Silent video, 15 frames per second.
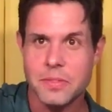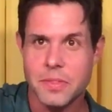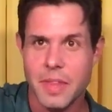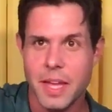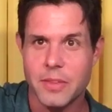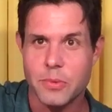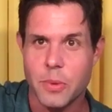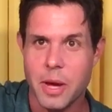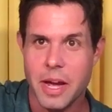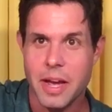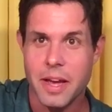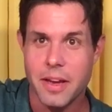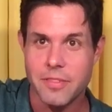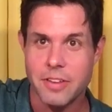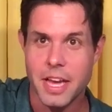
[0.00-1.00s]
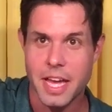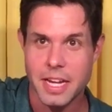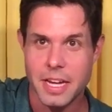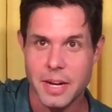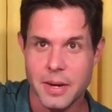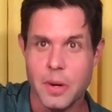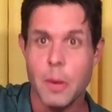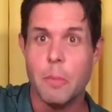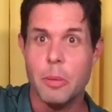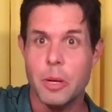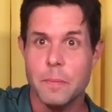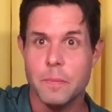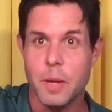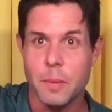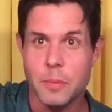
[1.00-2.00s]
That's why I have hat hair,
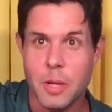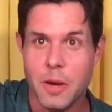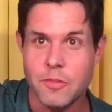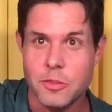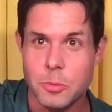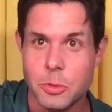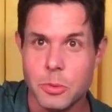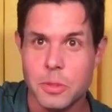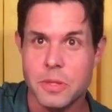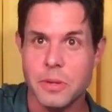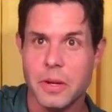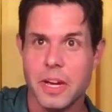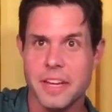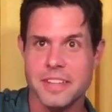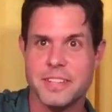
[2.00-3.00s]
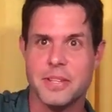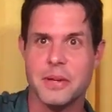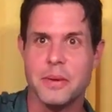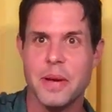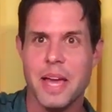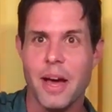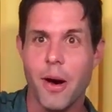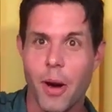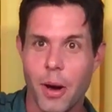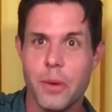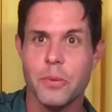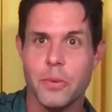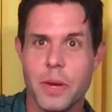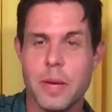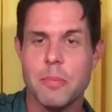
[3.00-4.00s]
but I'm comfortable with you guys, so
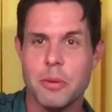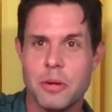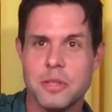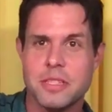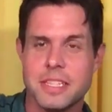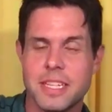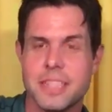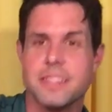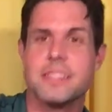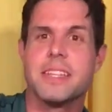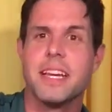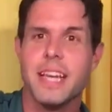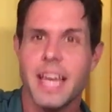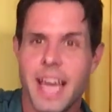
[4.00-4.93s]
on we persist.